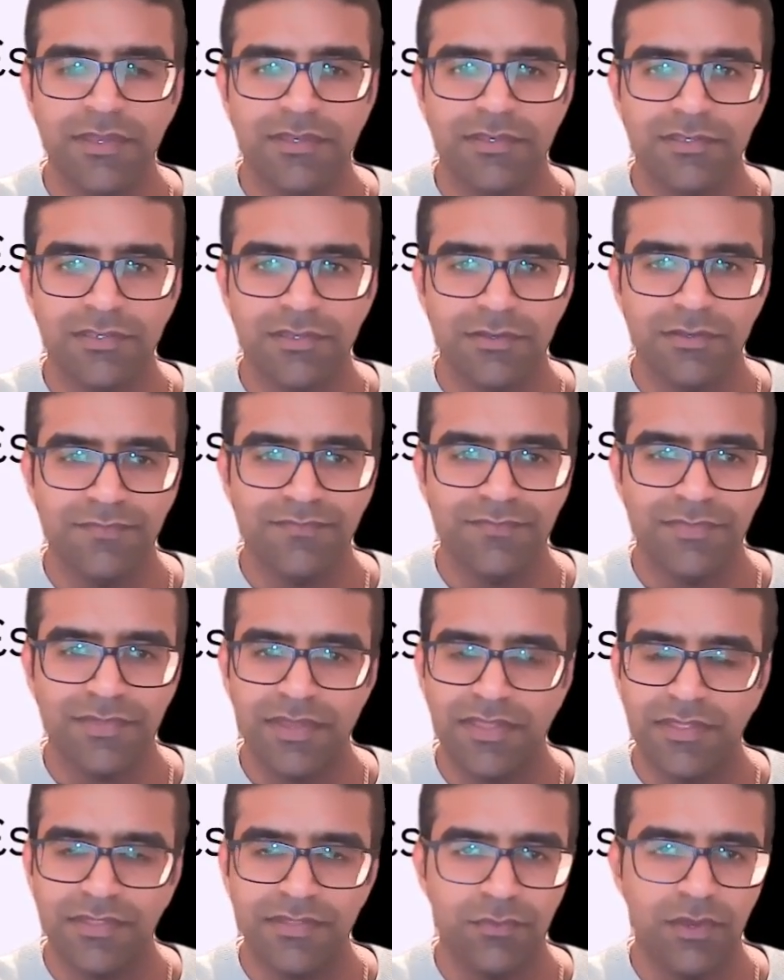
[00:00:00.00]
So,
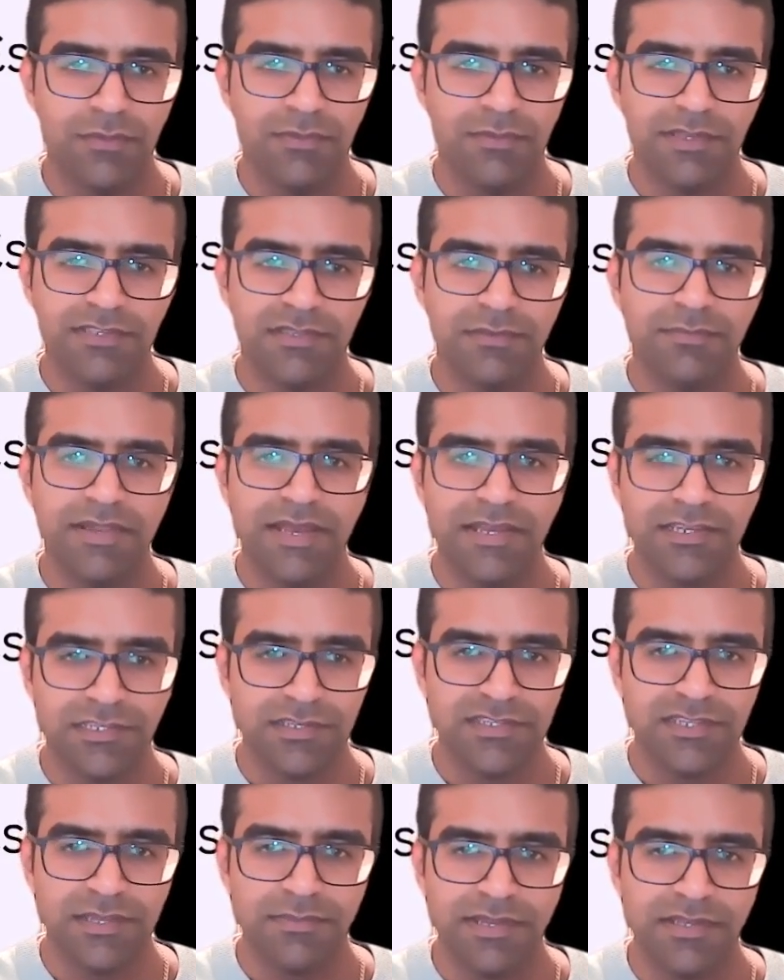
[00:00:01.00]
and then what I mean by simple action
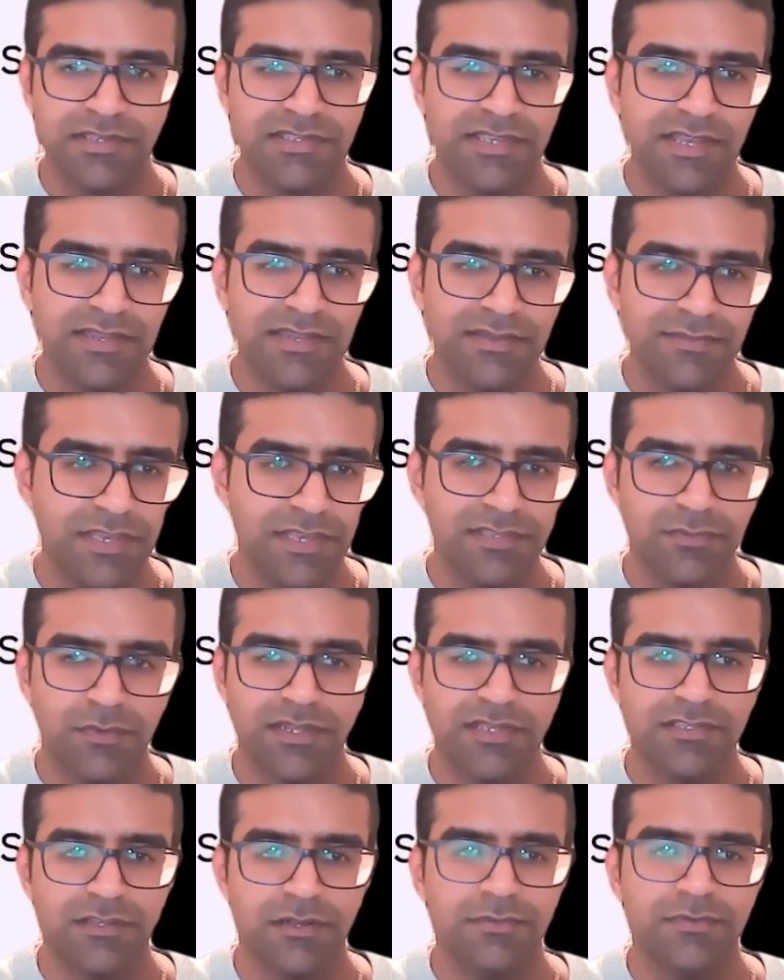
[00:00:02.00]
step, like I said, here's one
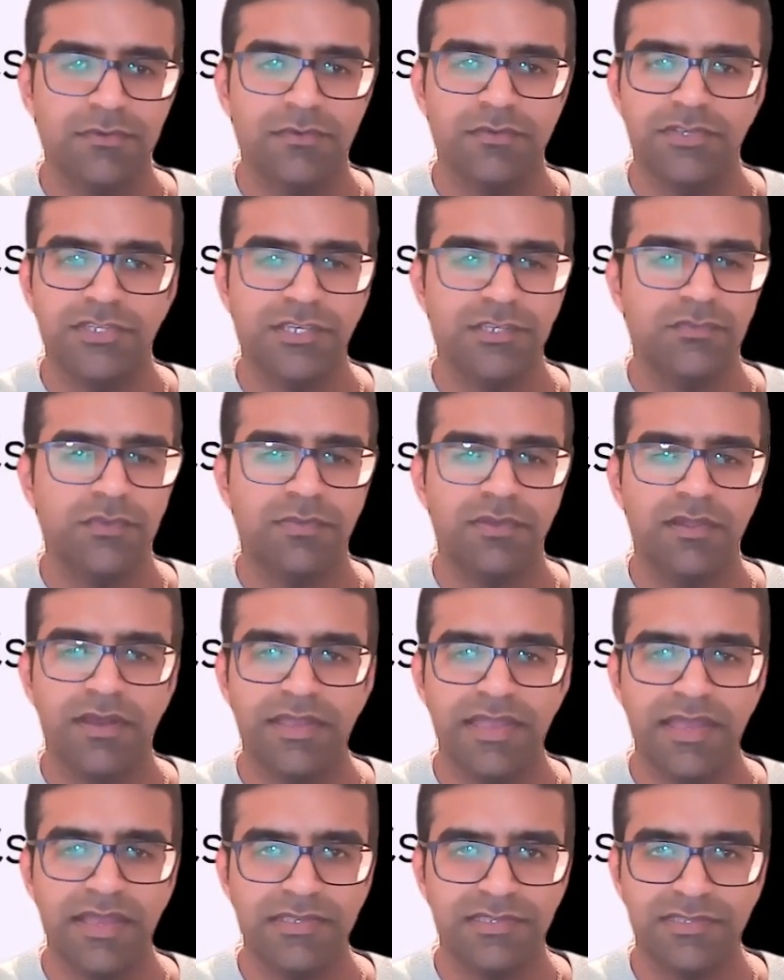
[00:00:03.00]
example. Just reply
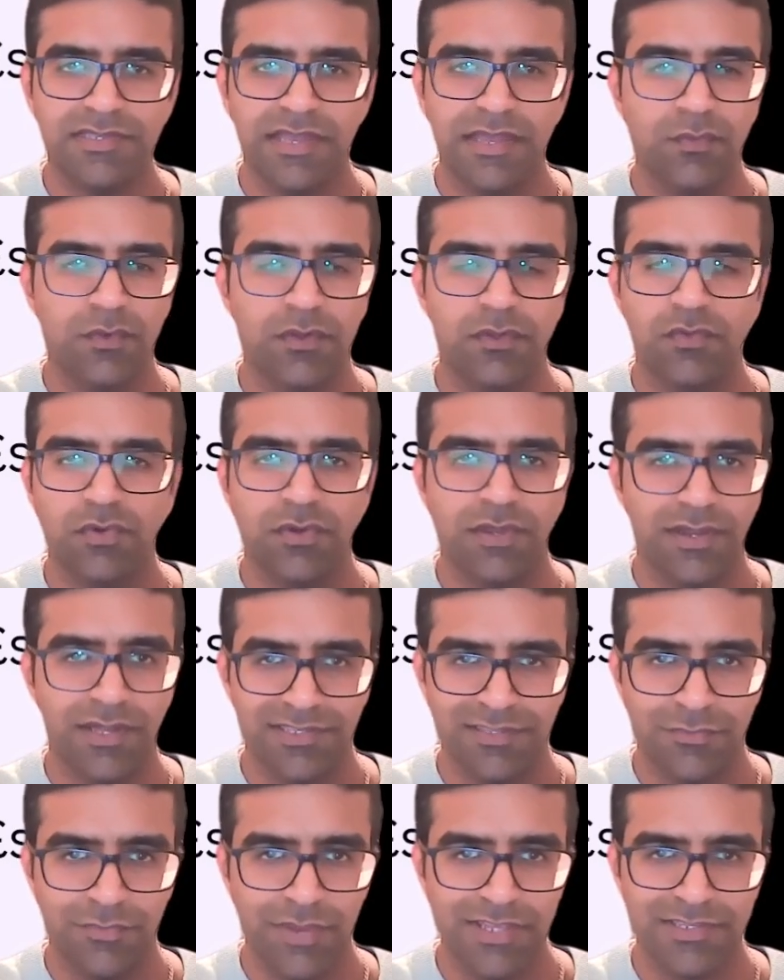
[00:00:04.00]
yes, and we'll
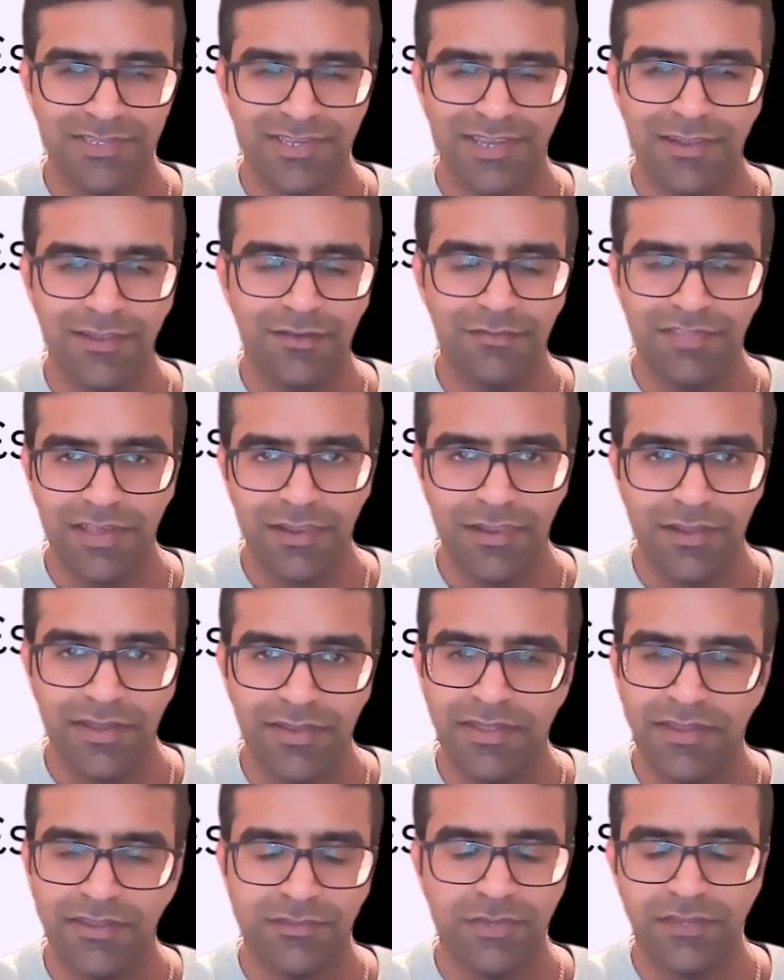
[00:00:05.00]
organize the rest. I love that line.
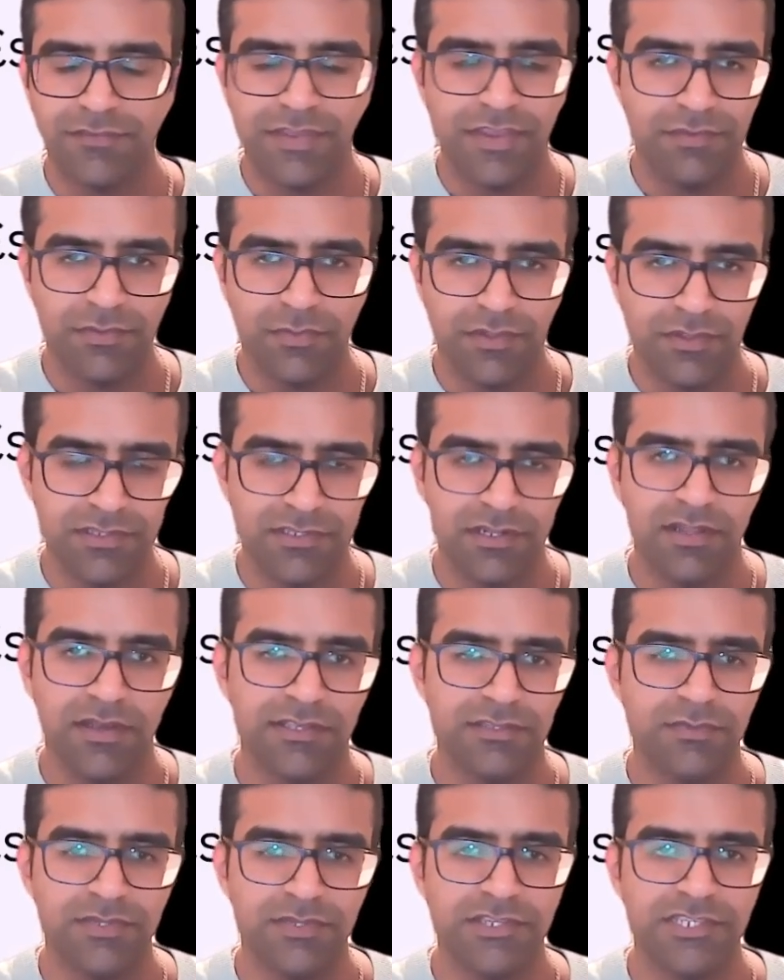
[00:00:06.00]
And it's worked for every one of those
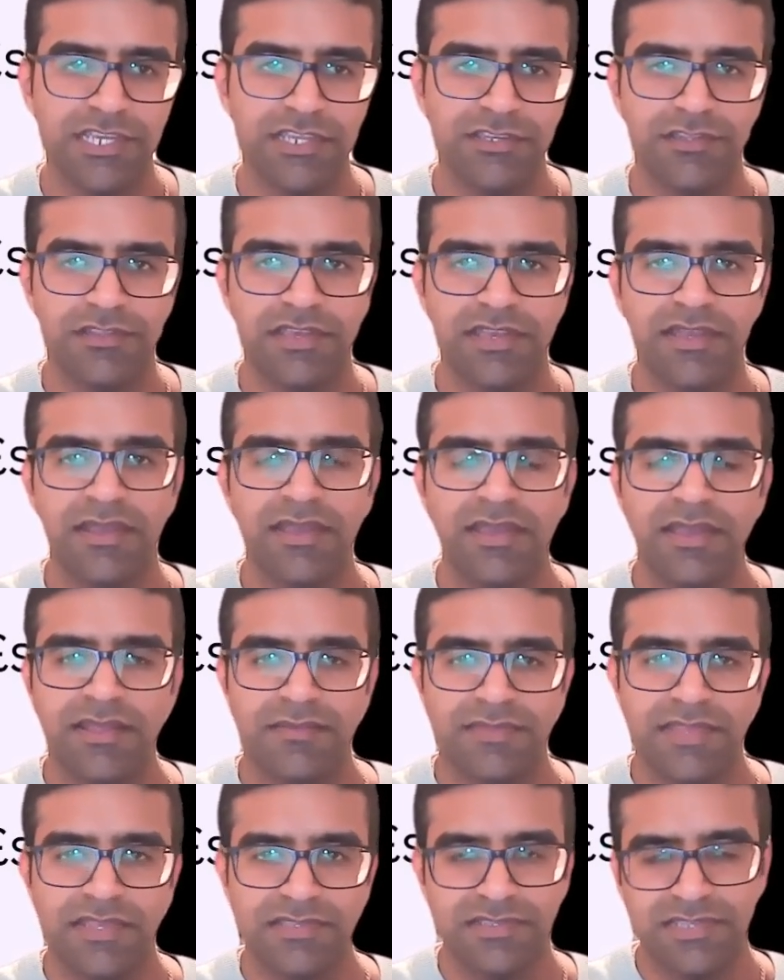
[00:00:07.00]
clients. We didn't change a thing.
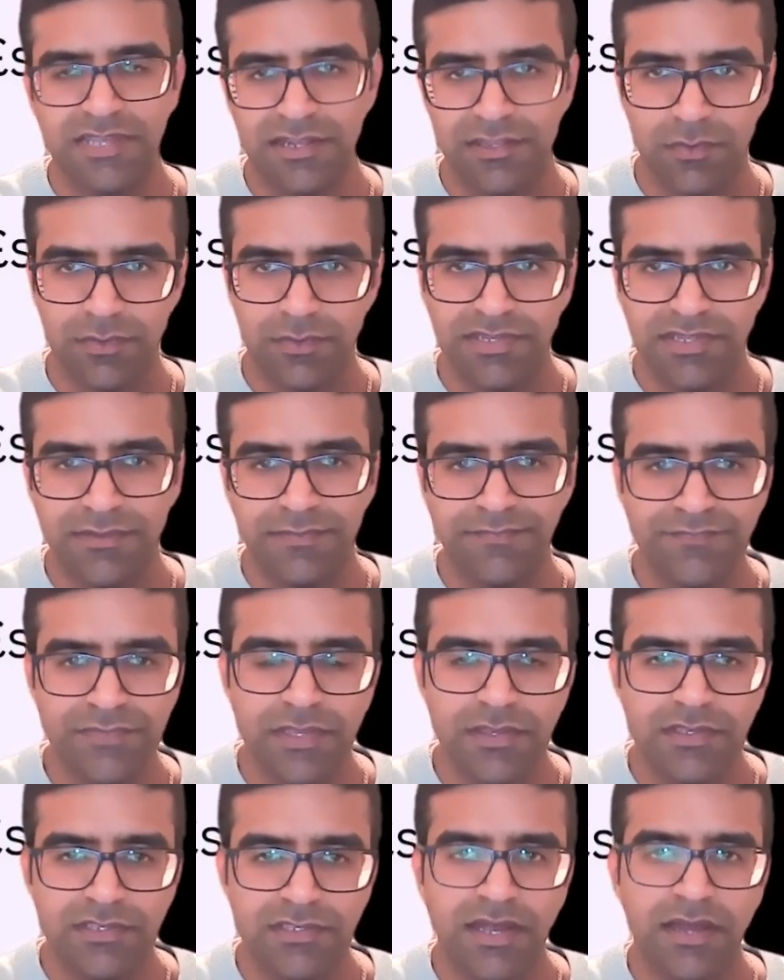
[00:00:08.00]
That's exactly what we did.
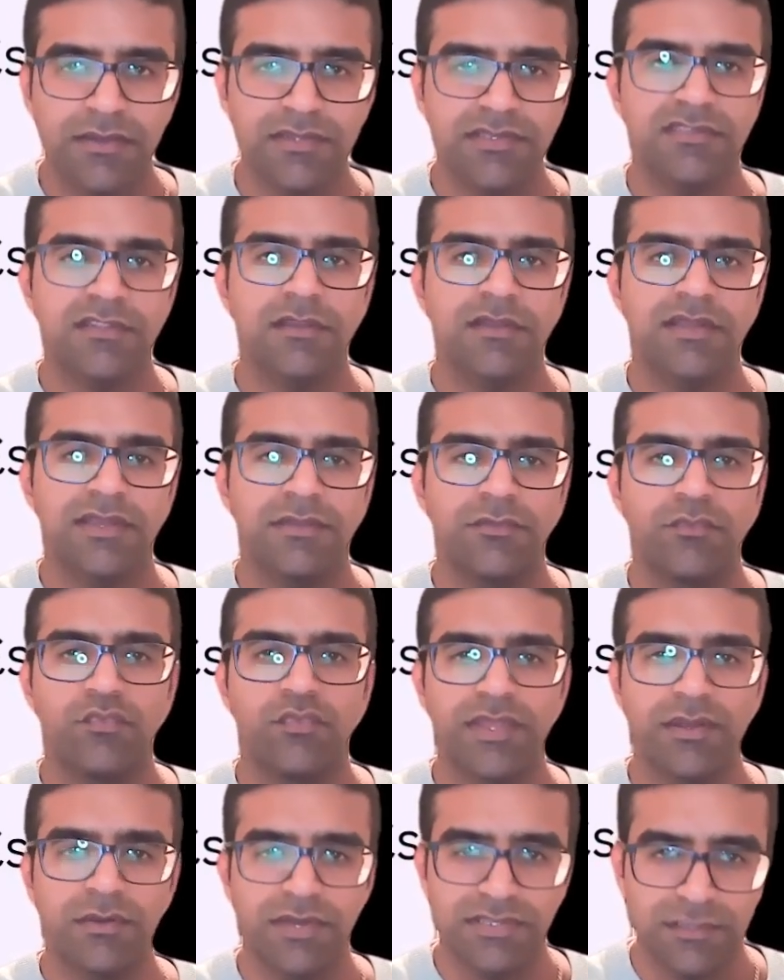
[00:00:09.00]
So how does this look in a
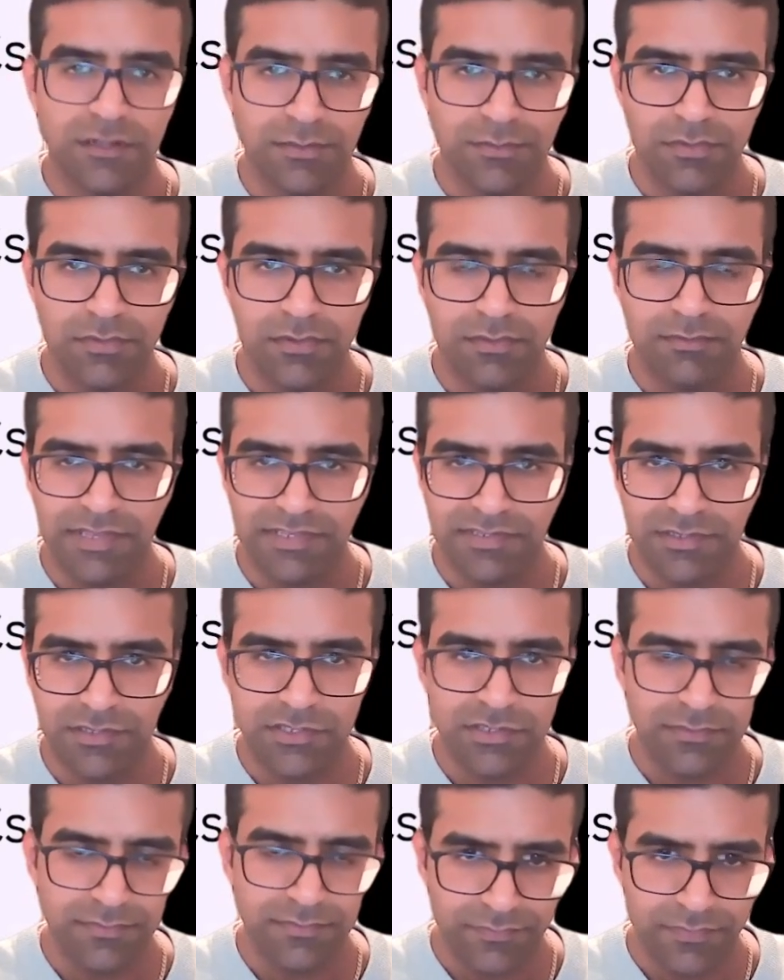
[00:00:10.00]
real example
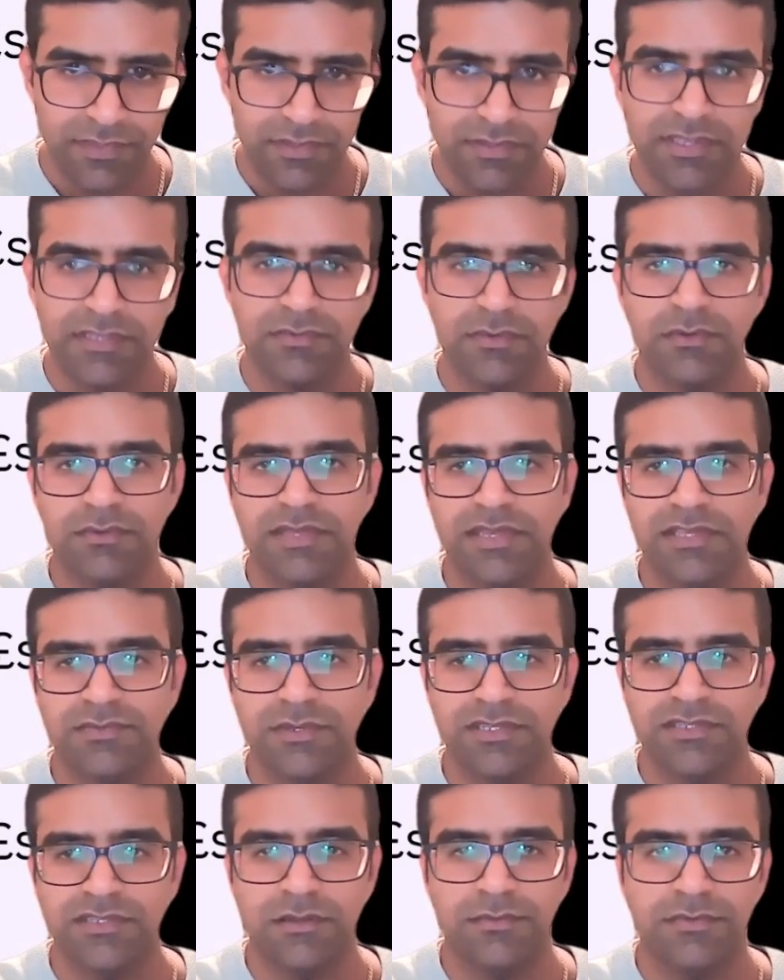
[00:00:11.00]
message? Here's one
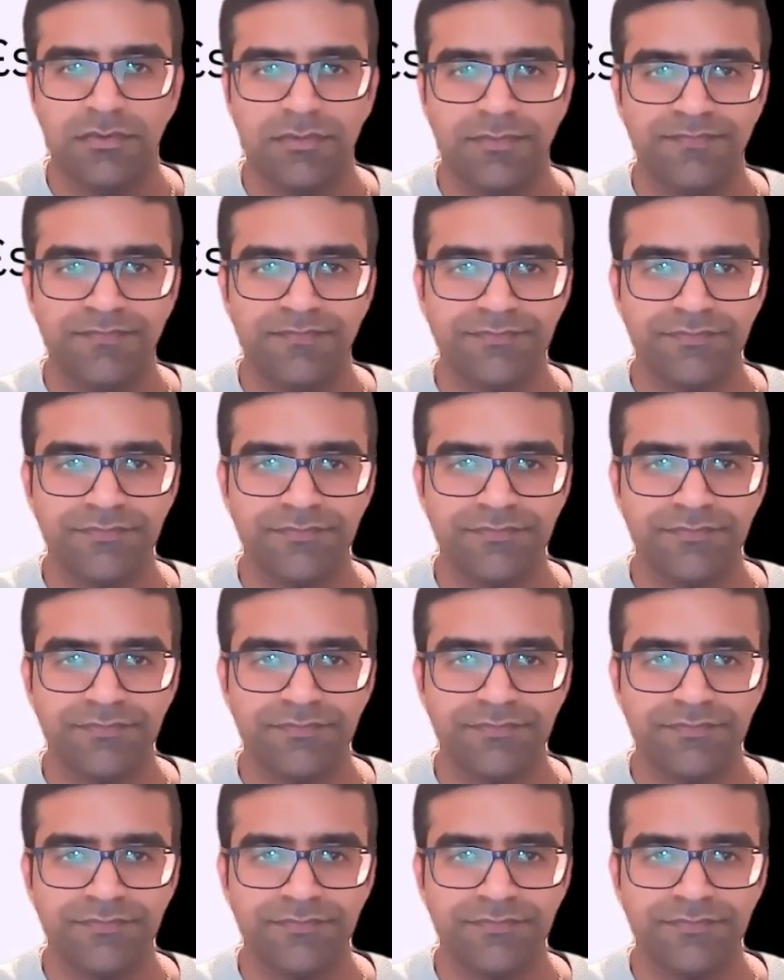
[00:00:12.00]
example.